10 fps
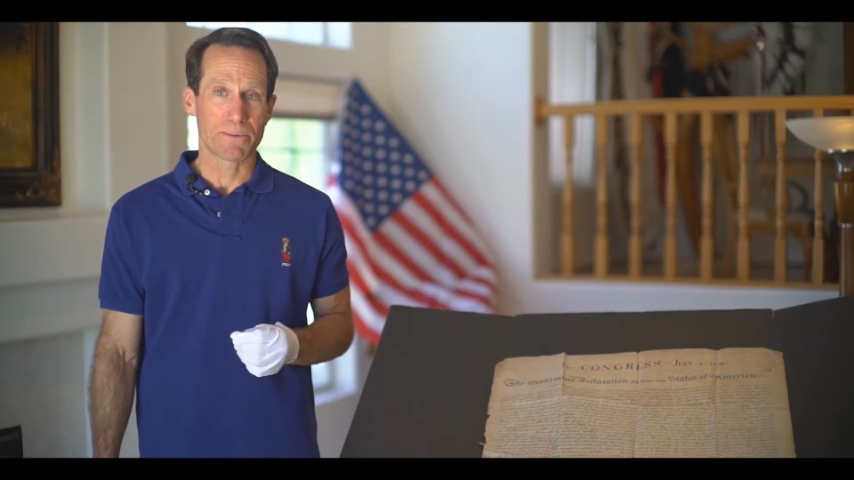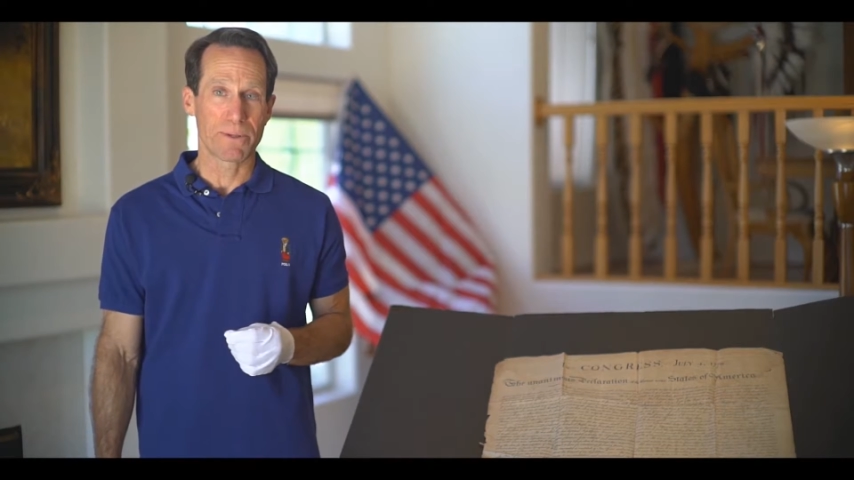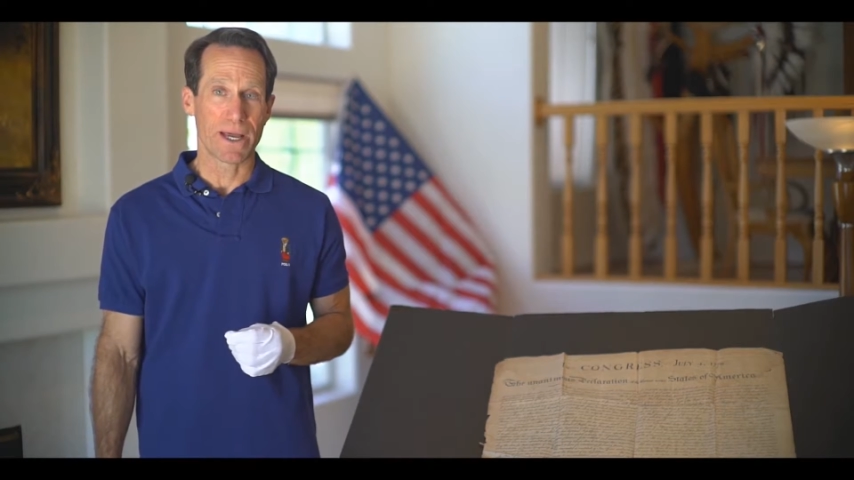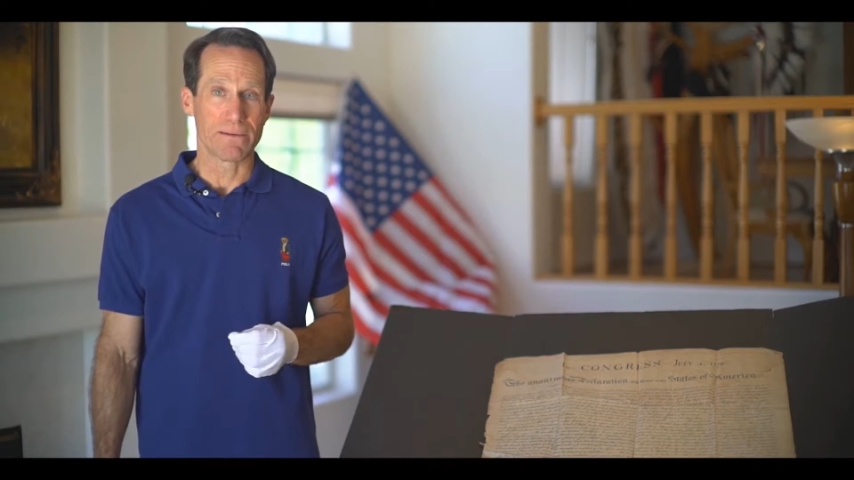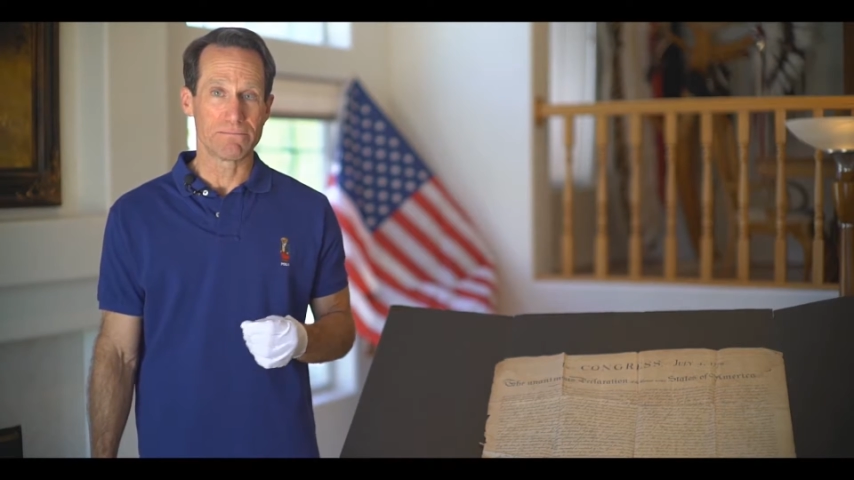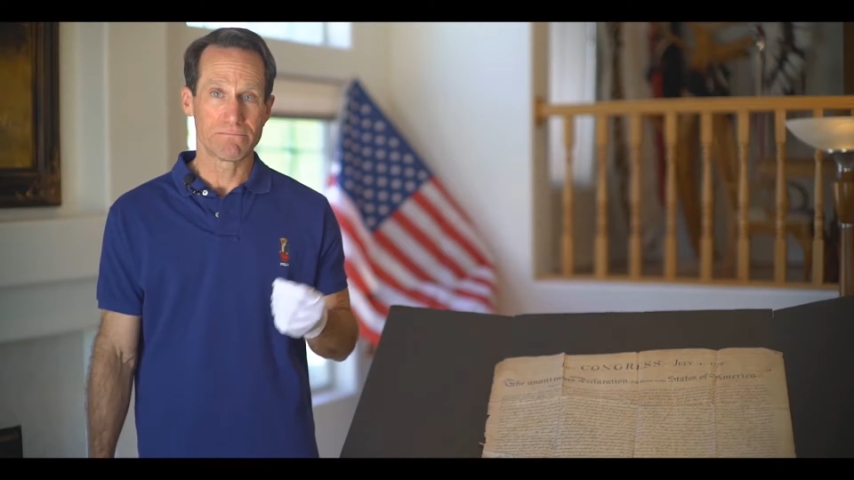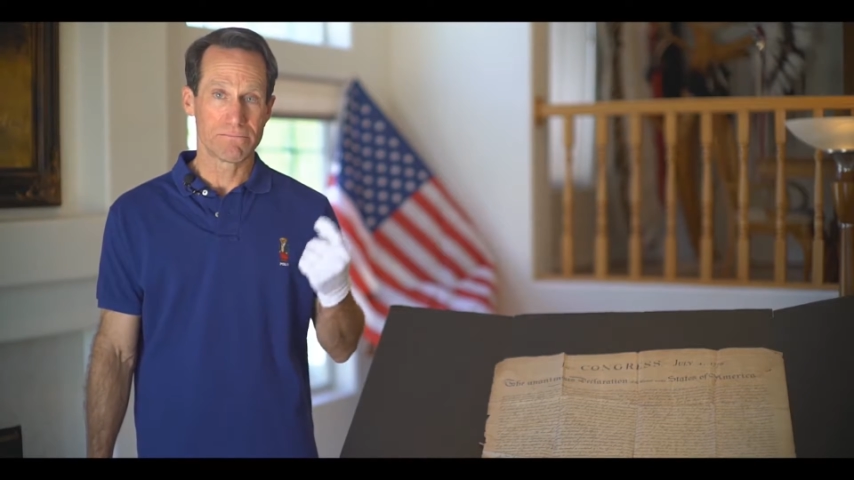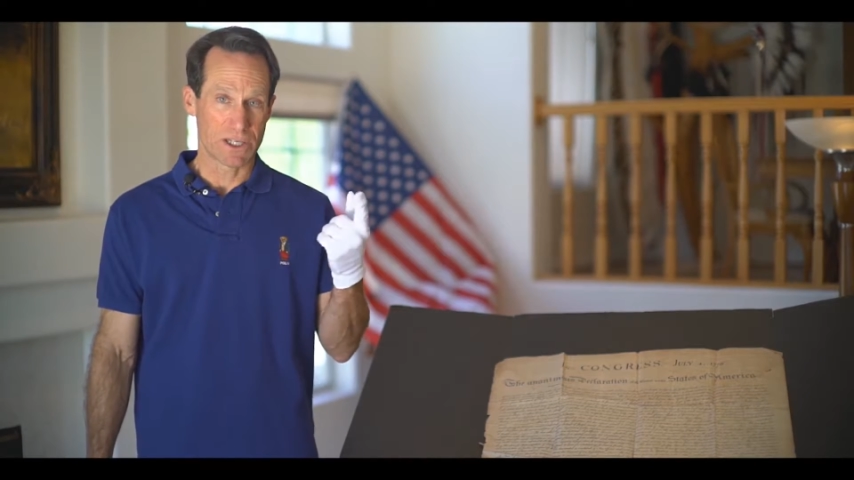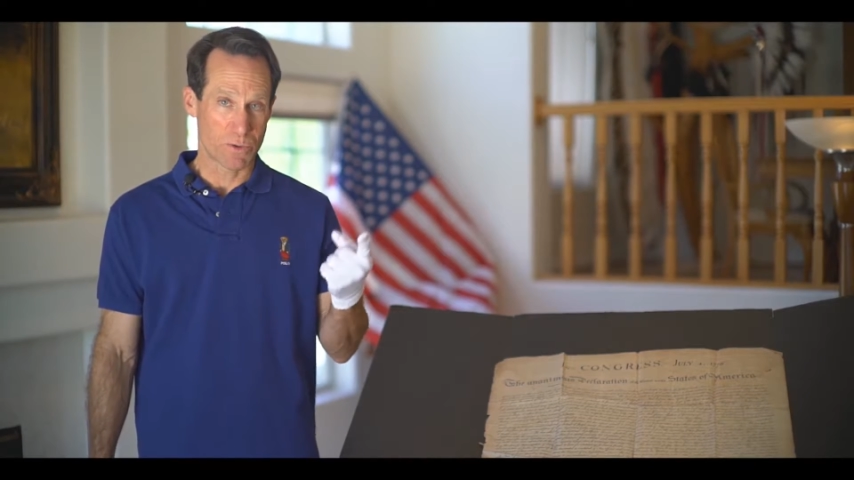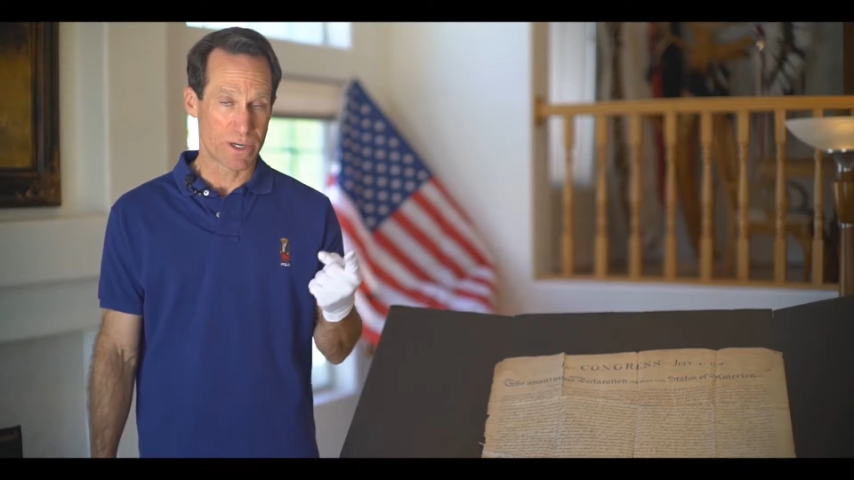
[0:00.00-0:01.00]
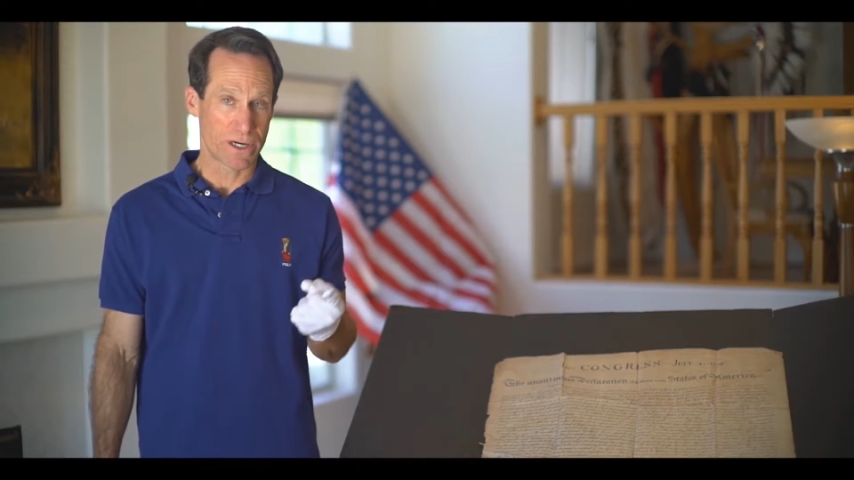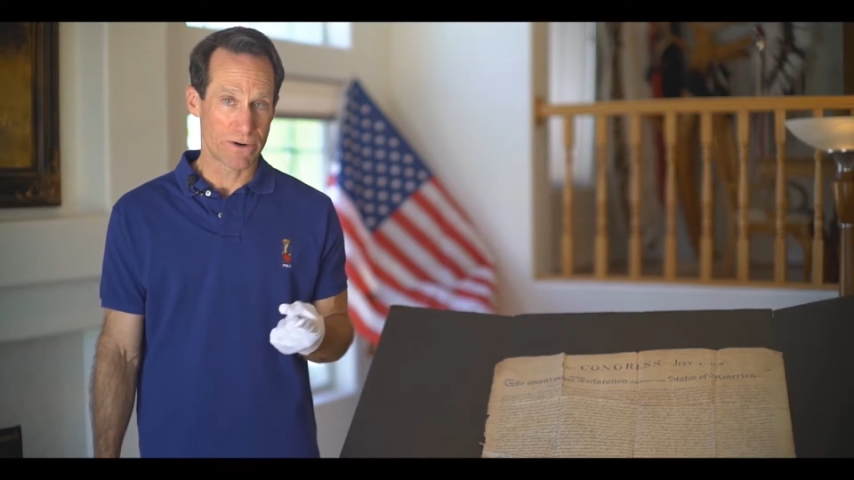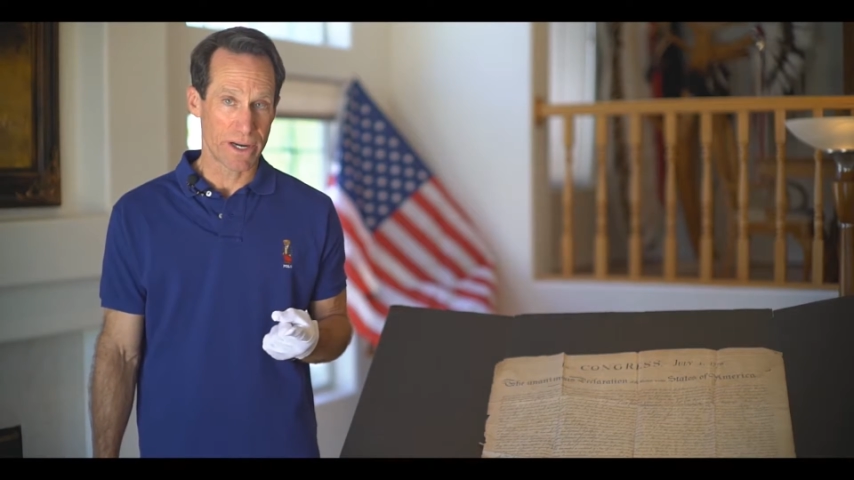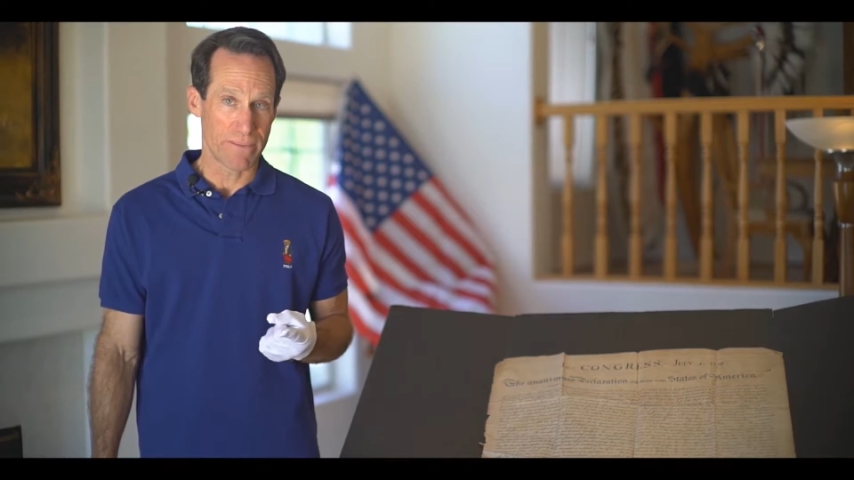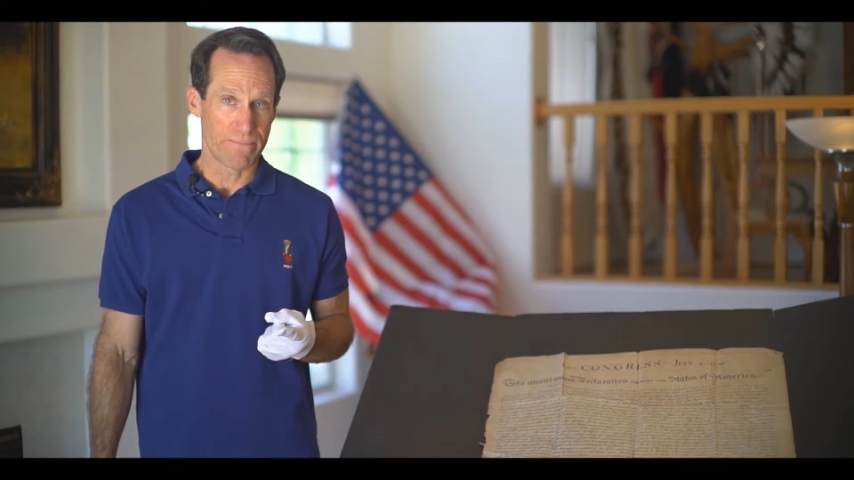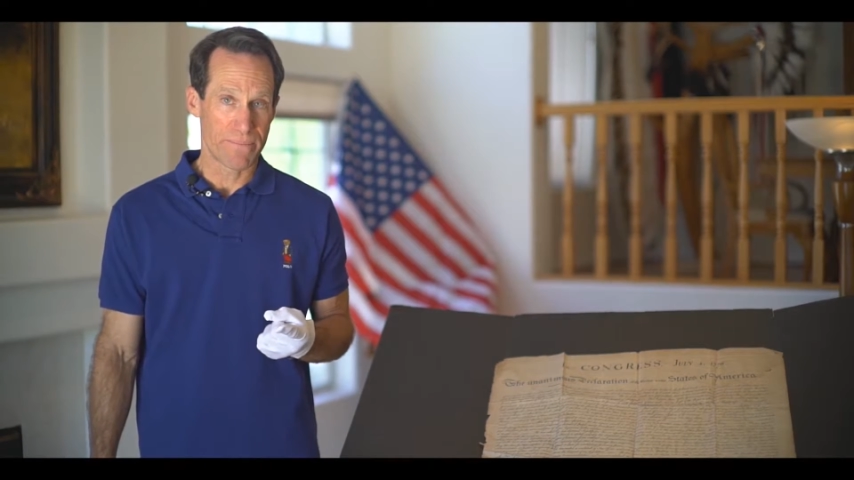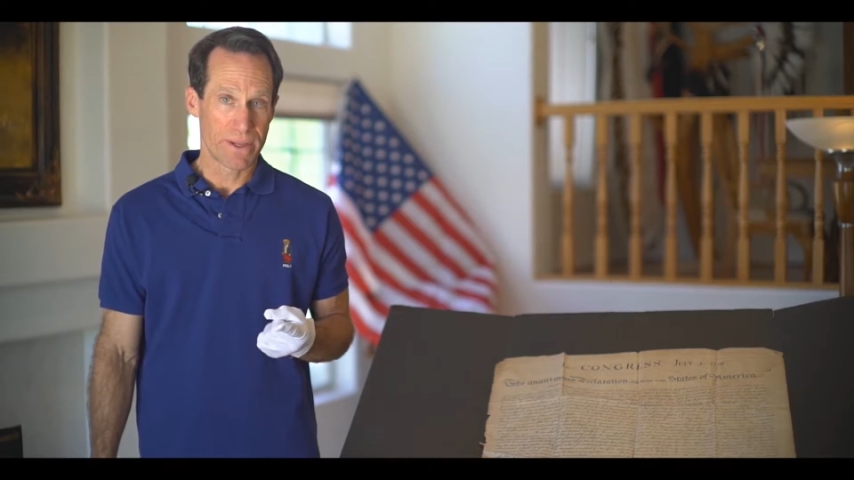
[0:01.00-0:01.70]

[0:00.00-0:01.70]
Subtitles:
plate. That's 1 degree.